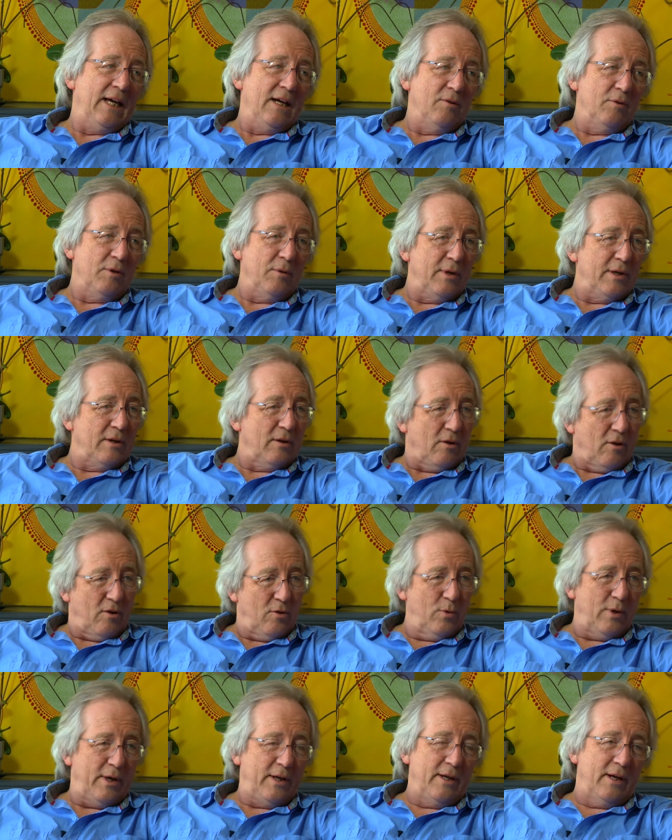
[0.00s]
We went a long
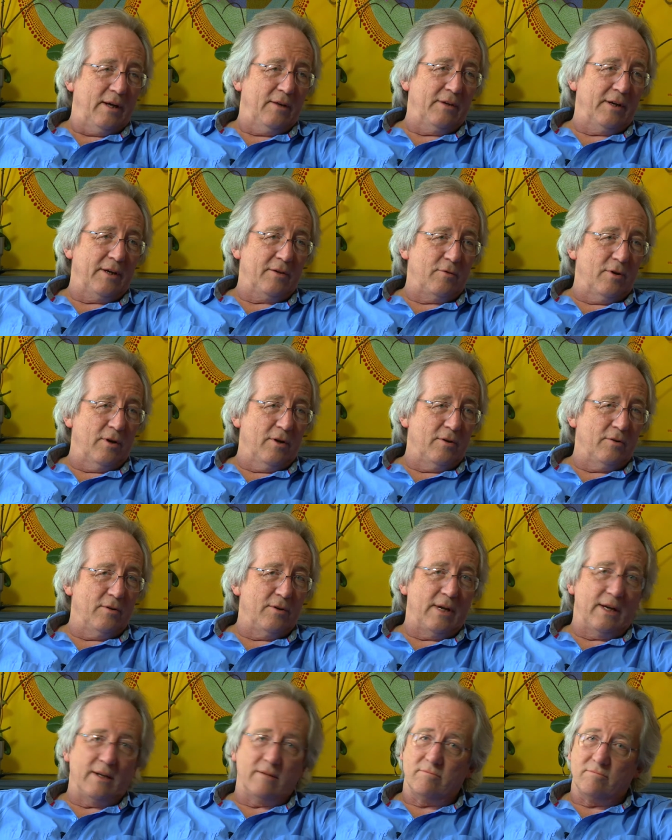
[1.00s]
way down that road,
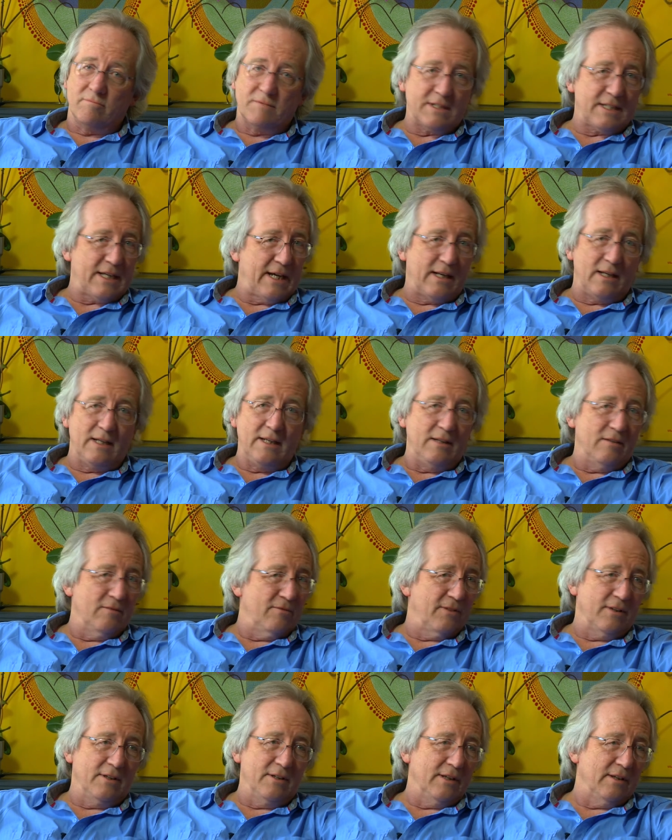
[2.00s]
and sadly the
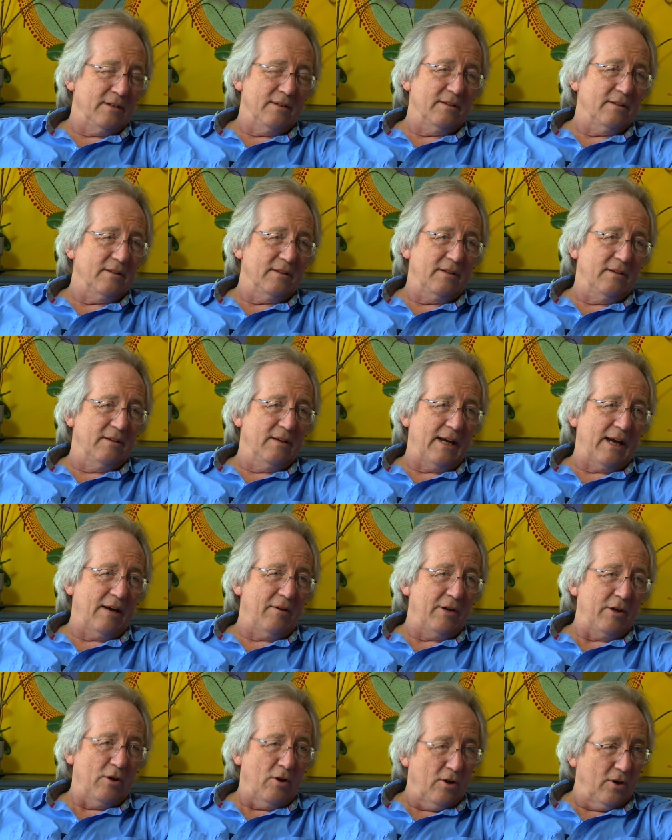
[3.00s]
funding didn't
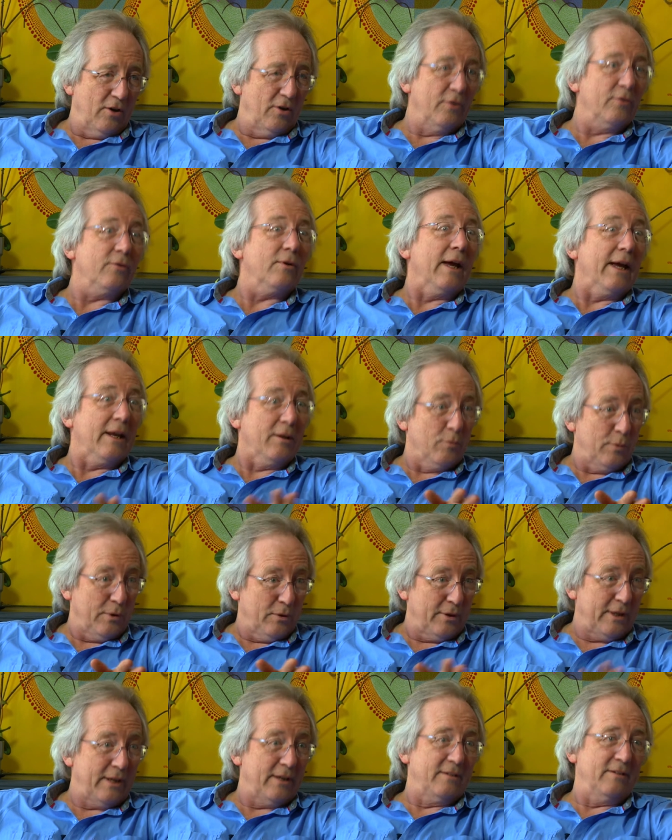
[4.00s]
carry on, and we'll
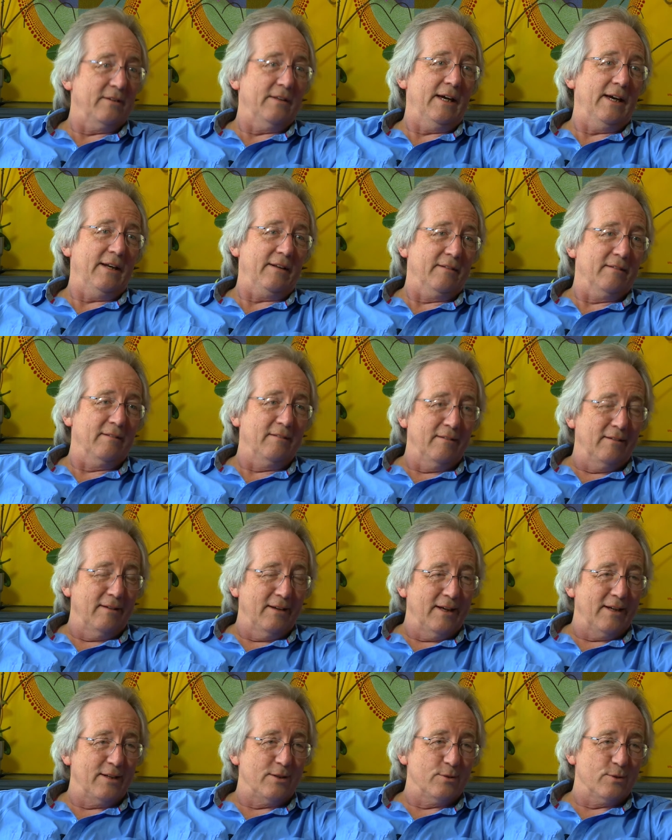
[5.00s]
get to that
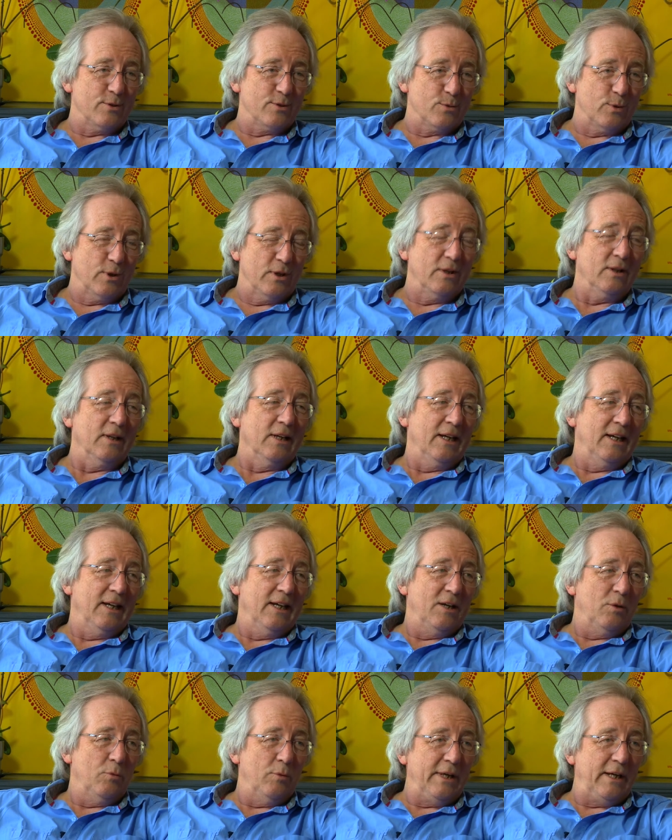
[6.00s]
later as well.
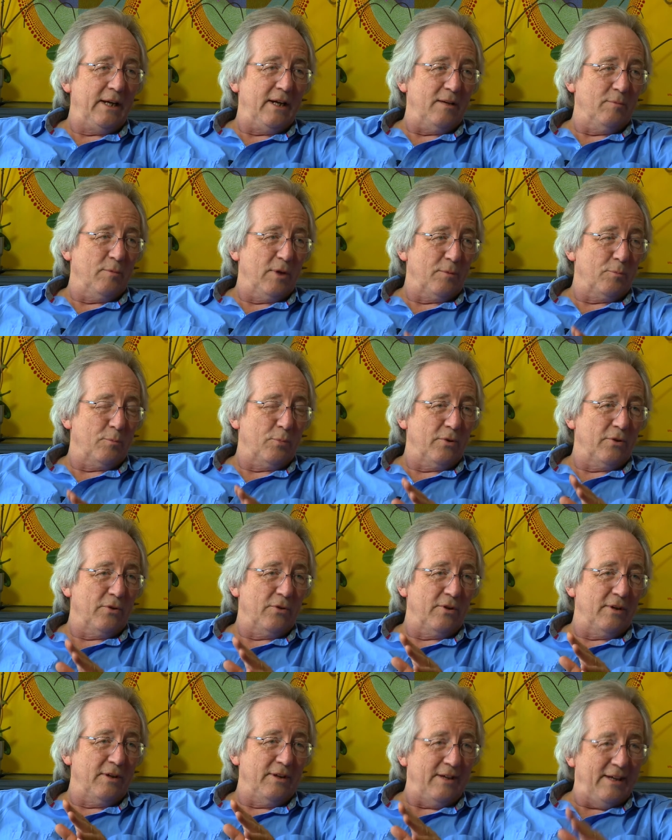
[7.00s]
We came up
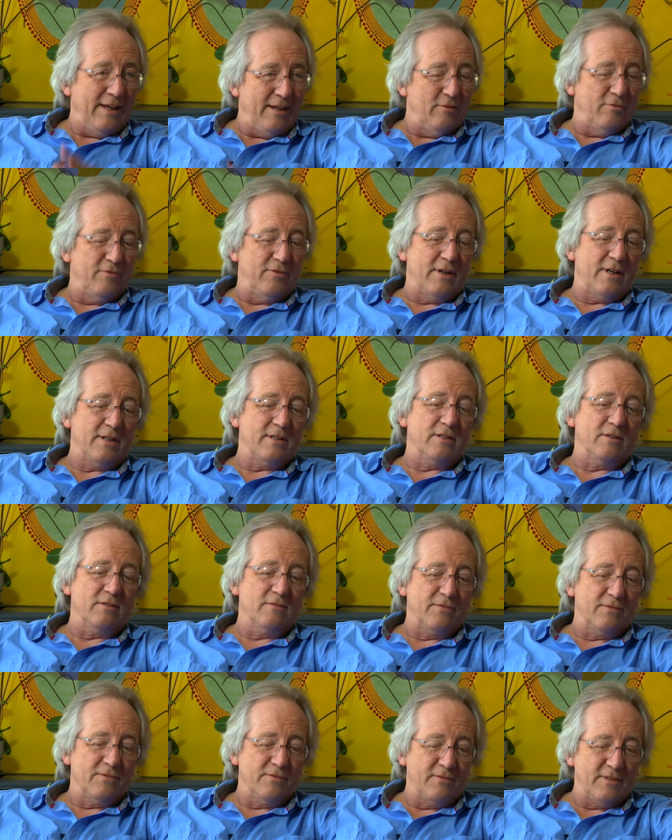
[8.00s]
with an
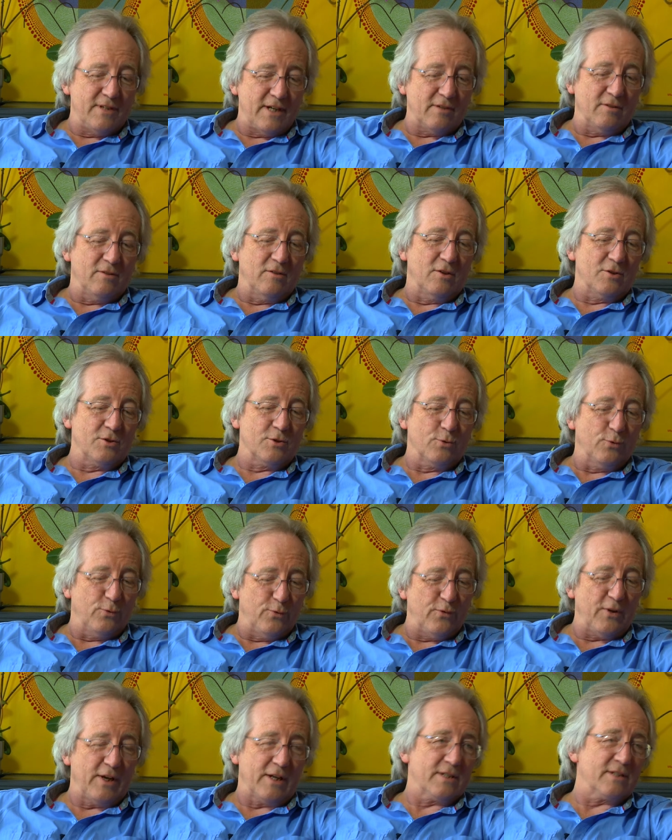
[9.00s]
innovative technological
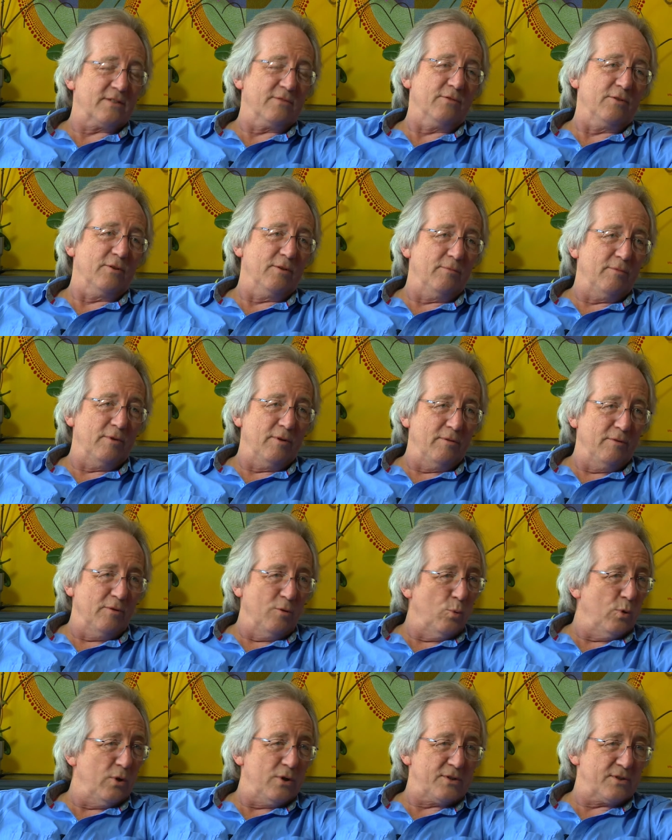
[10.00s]
fix for the
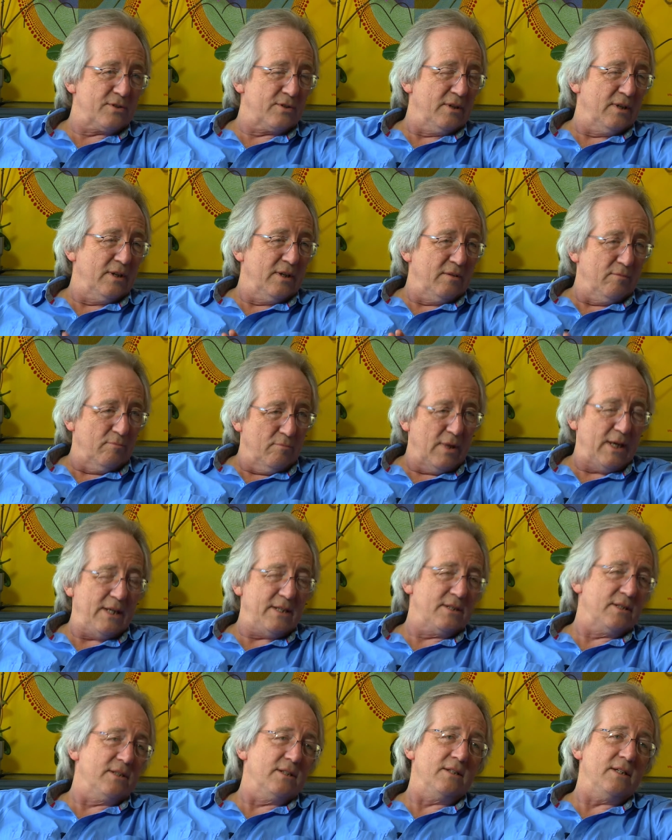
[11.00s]
worst
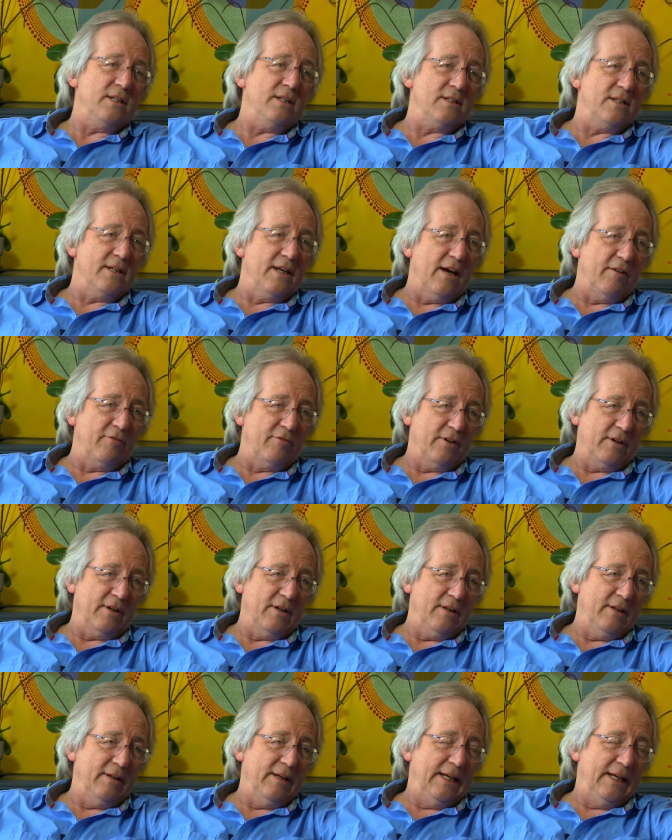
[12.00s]
maize disease in Africa.